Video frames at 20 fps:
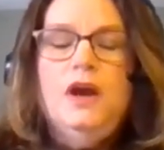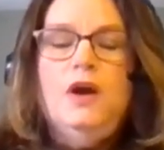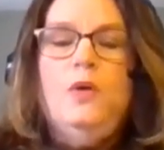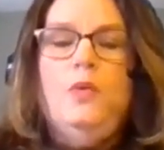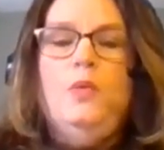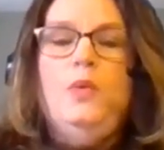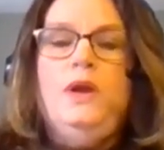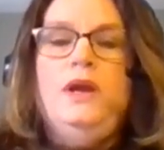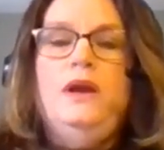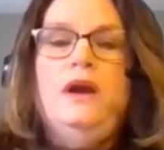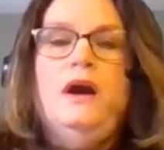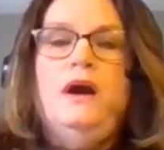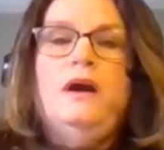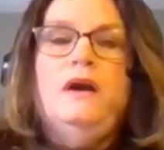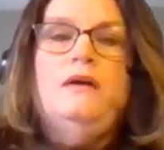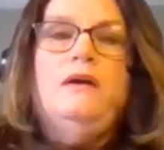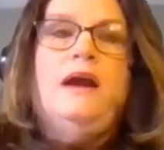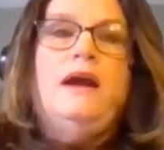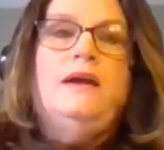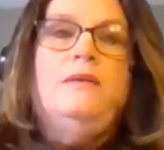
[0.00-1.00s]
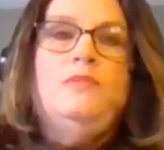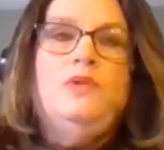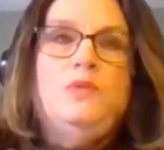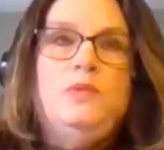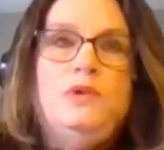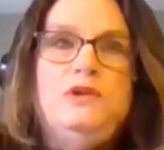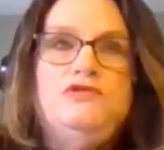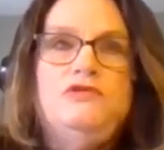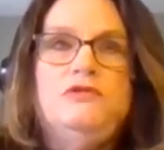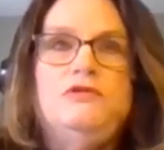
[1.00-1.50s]
I am the
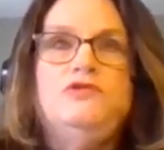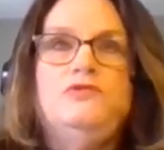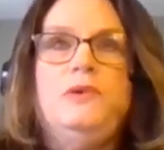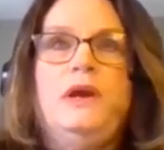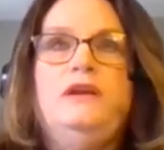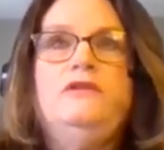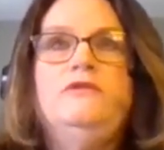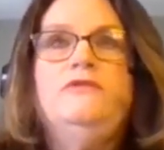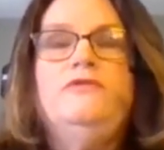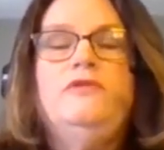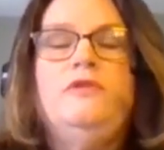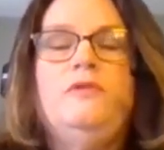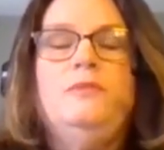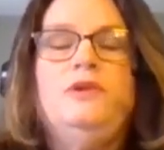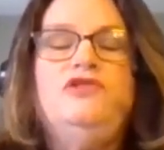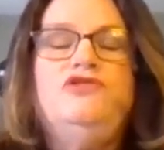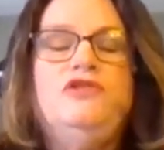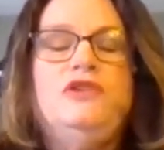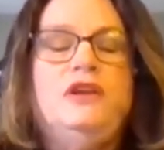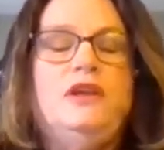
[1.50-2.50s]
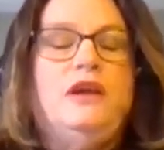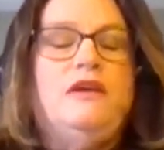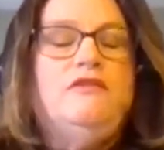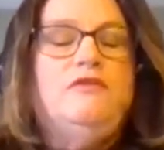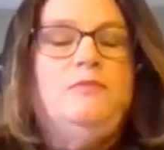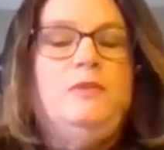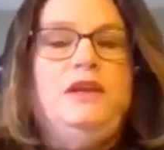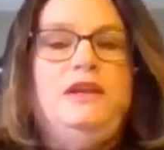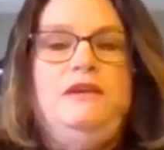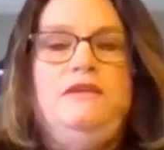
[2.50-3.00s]
regional director for the Michigan
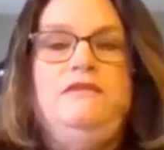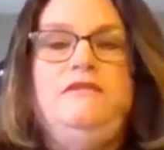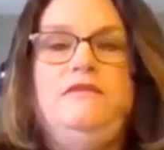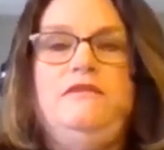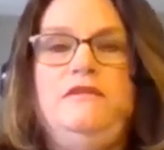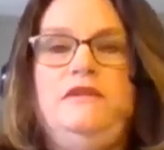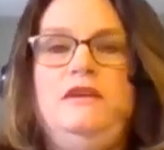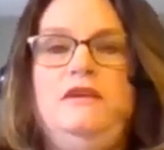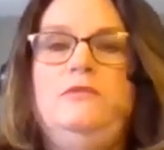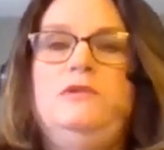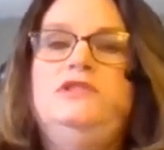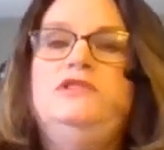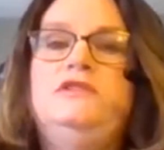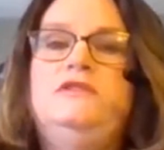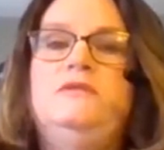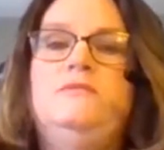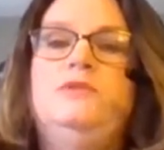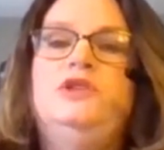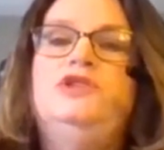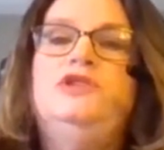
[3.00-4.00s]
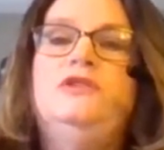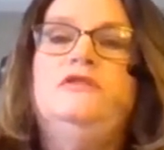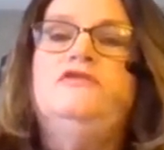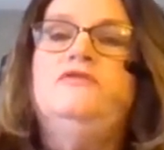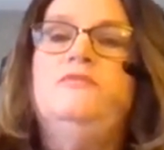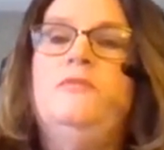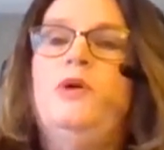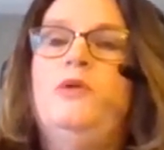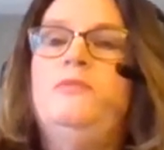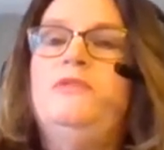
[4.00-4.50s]
SBDC, which is the Michigan
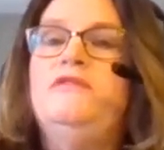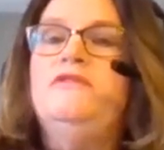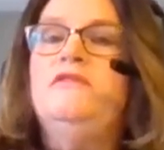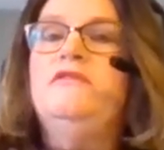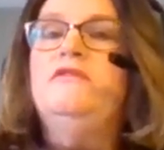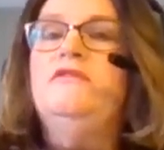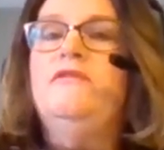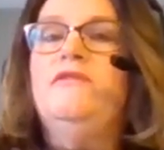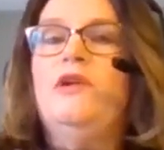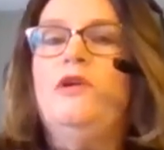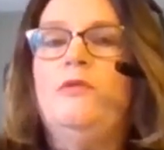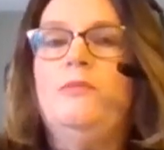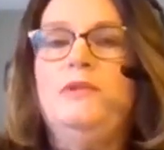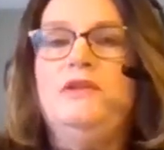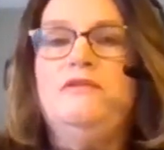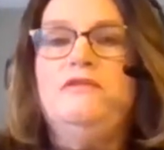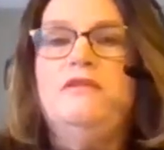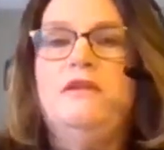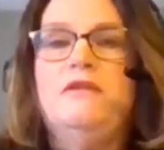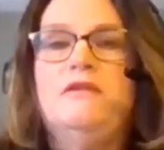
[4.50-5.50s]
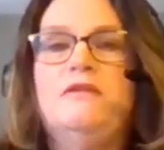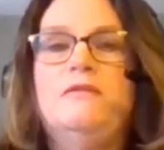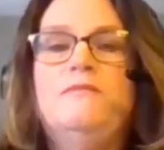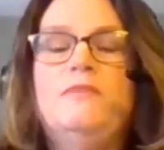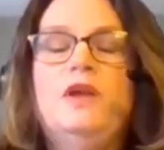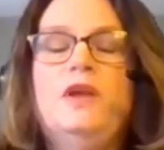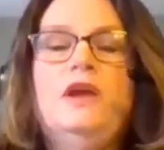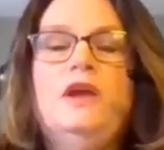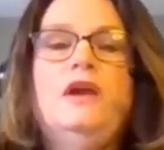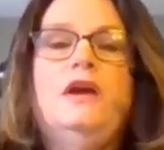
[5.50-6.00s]
Small Business Development Center.
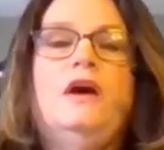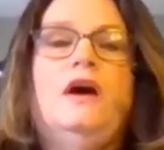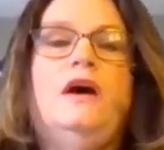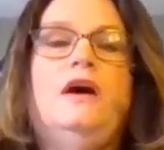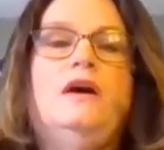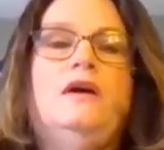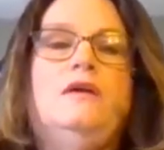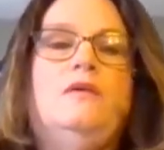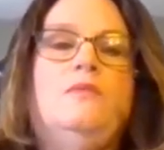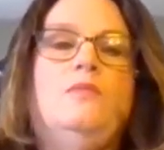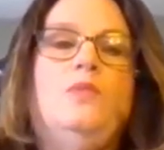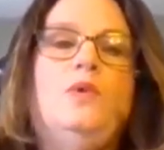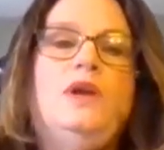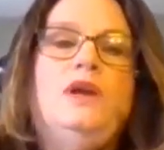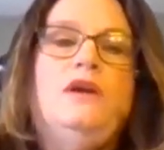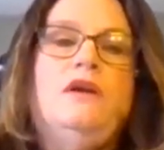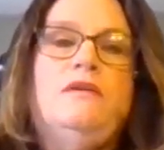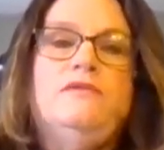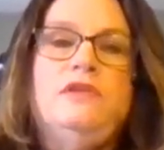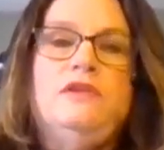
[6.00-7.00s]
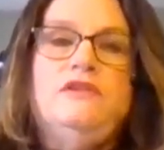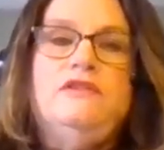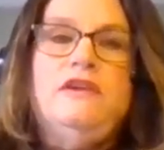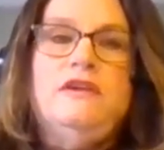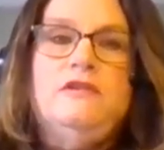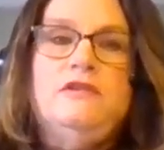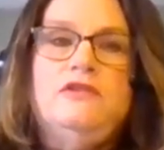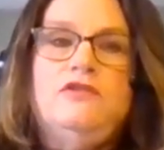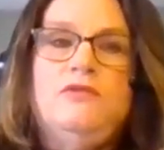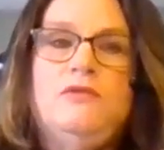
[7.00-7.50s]
We cover the
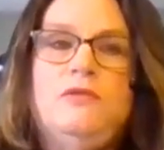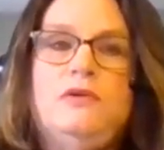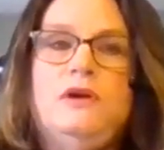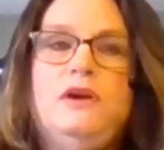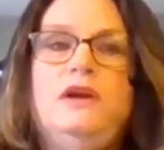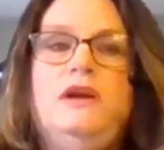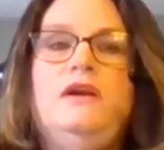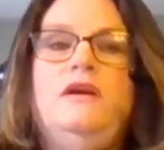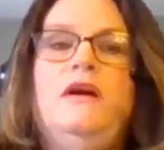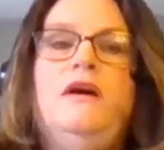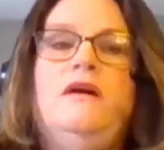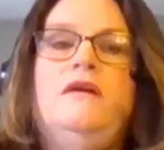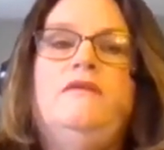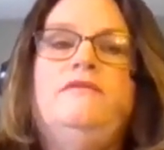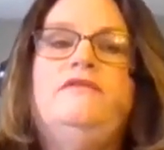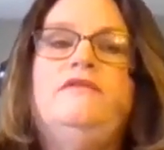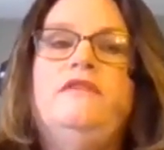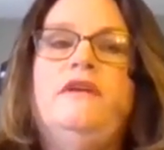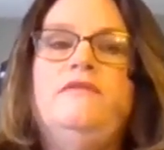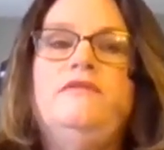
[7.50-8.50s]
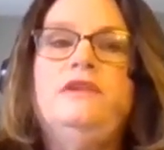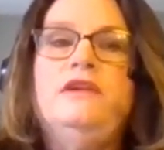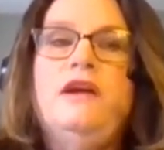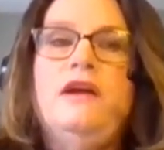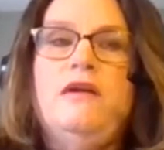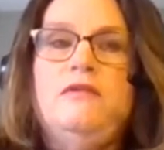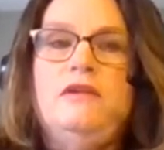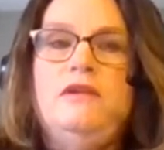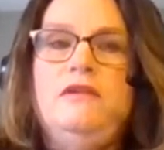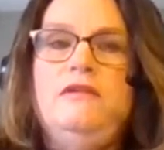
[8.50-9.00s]
territory of 7
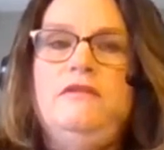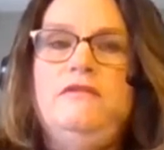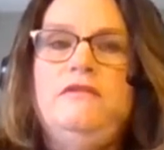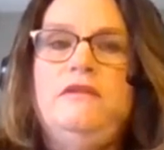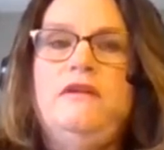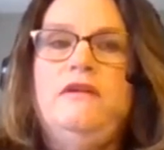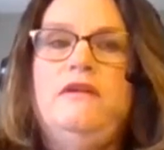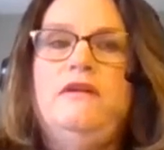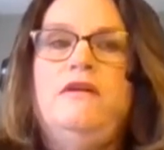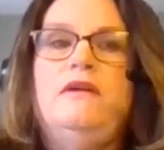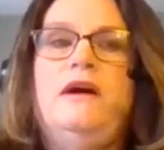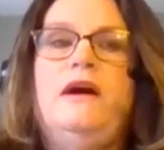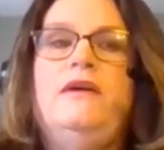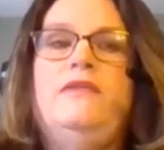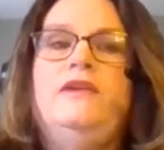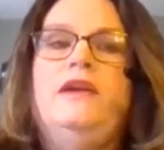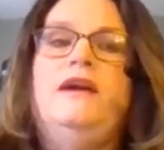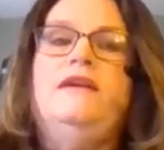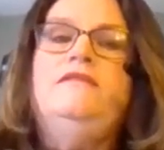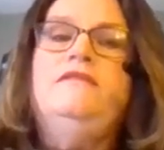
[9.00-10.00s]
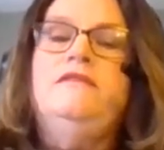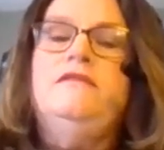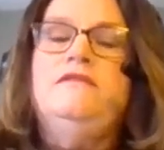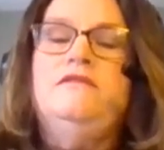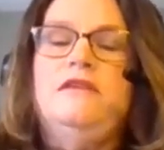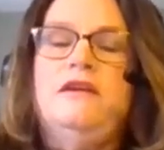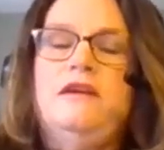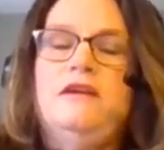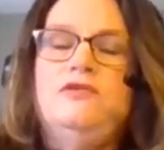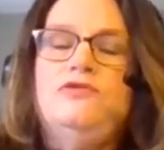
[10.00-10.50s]
counties on the
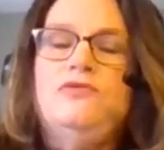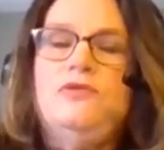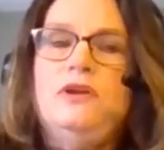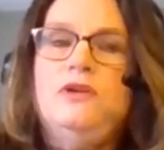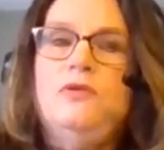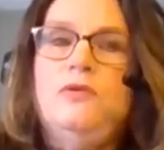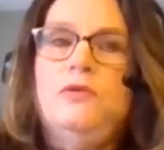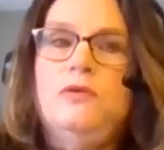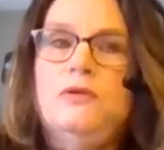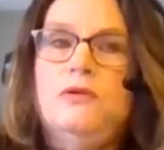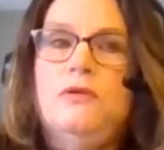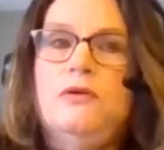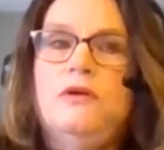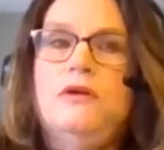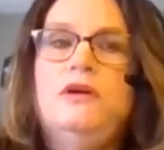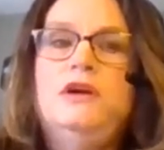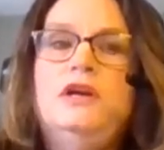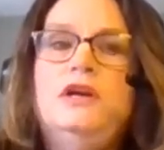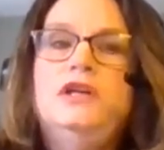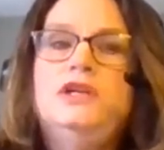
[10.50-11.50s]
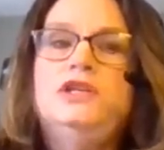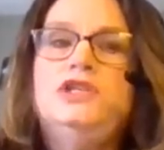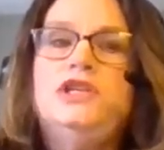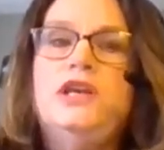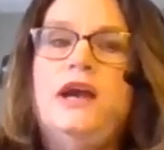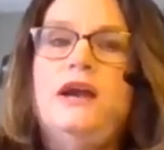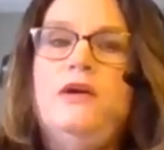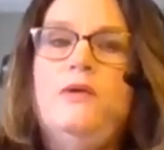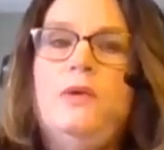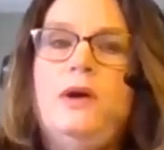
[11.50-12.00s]
I-69 trade corridor:
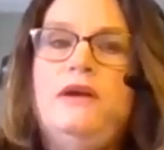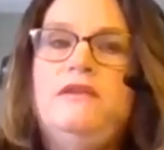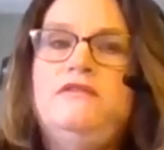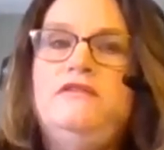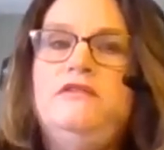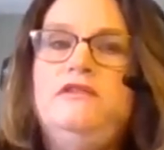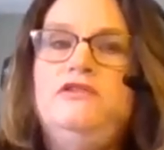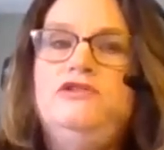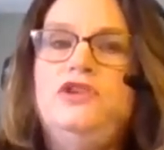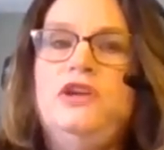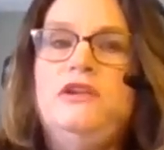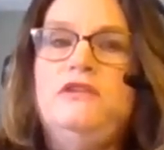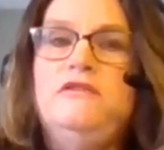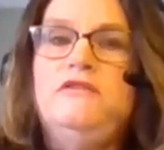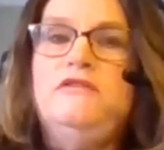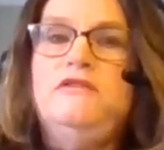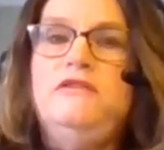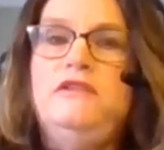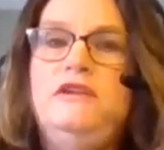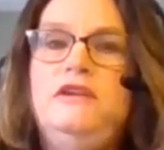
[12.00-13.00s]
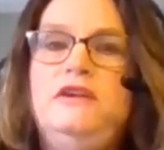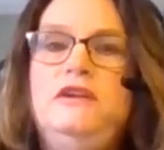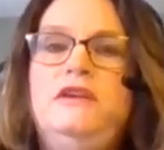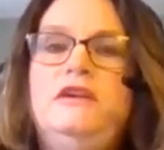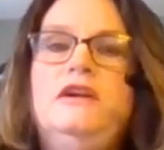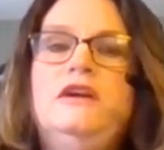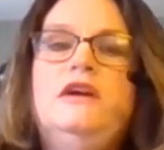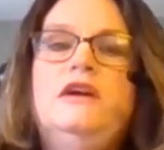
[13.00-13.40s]
Shiawassee, Genesee,